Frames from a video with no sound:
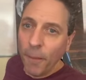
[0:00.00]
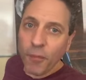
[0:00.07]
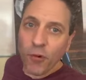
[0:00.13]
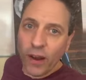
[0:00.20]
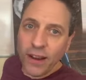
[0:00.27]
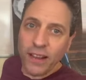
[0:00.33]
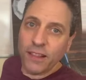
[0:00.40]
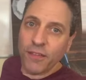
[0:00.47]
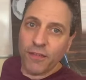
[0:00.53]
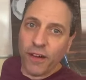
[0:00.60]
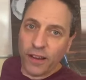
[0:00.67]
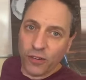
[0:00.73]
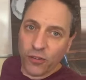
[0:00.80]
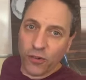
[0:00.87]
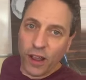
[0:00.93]
Upgrading to
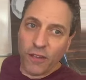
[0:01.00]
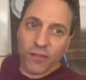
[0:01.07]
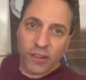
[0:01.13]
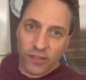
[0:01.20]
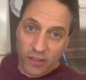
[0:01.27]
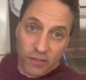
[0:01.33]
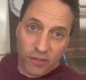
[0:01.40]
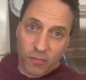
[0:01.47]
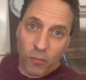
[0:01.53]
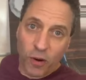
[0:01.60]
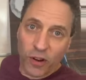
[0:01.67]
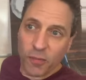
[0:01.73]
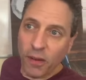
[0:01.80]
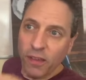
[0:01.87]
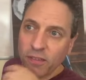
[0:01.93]
Final Draft, because it's
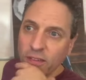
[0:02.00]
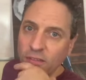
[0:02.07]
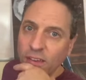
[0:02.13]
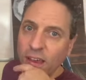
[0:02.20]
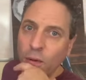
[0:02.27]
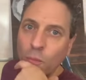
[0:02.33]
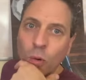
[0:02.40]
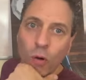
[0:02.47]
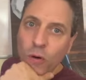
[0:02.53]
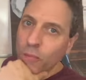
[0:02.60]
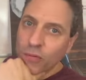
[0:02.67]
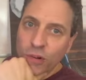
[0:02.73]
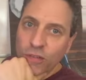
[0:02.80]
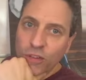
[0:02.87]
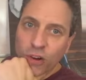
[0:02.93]
more expensive, won't
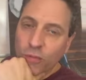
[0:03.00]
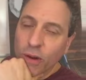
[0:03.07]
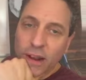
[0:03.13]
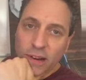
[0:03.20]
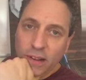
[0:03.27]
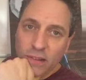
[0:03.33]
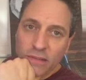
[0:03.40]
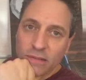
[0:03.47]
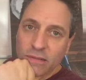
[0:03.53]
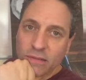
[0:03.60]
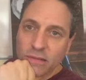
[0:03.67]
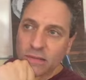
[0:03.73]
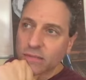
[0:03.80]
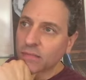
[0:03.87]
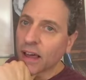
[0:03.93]
improve your writing.
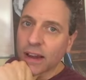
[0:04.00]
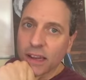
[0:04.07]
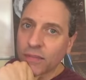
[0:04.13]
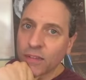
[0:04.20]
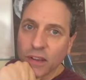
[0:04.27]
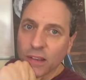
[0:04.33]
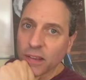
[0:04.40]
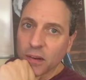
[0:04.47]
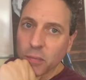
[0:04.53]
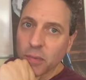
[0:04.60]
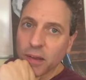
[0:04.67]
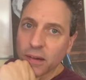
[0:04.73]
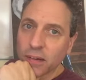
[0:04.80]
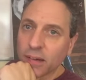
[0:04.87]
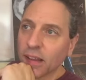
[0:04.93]
Not even a little
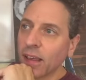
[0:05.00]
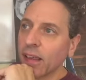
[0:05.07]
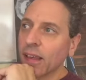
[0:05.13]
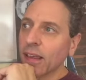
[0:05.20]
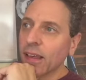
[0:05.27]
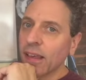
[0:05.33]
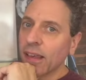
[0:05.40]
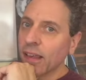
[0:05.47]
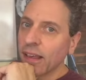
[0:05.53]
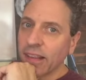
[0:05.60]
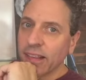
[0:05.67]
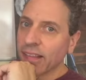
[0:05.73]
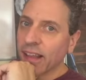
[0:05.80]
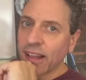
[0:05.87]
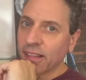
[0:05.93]
bit.
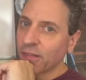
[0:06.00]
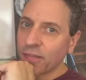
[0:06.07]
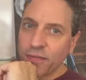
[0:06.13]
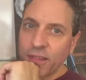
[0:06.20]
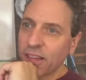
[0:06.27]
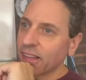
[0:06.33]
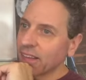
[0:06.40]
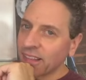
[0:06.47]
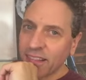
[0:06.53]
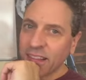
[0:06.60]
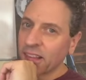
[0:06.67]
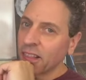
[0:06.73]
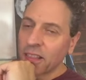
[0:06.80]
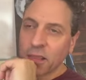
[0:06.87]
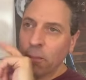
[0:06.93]
It's not the, it's
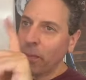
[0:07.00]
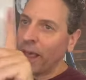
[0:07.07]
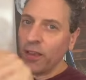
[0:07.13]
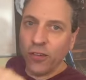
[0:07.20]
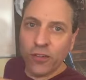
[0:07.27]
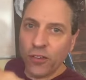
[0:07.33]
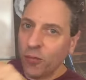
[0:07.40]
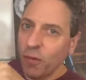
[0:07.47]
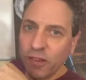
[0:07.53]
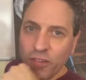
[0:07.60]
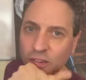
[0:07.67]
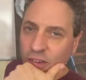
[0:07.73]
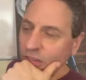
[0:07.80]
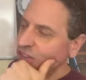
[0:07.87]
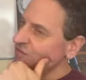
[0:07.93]
the, the bells and
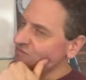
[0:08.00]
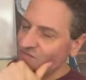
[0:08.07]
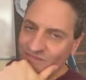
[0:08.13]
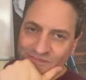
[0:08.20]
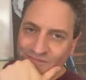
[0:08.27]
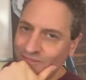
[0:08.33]
whistles.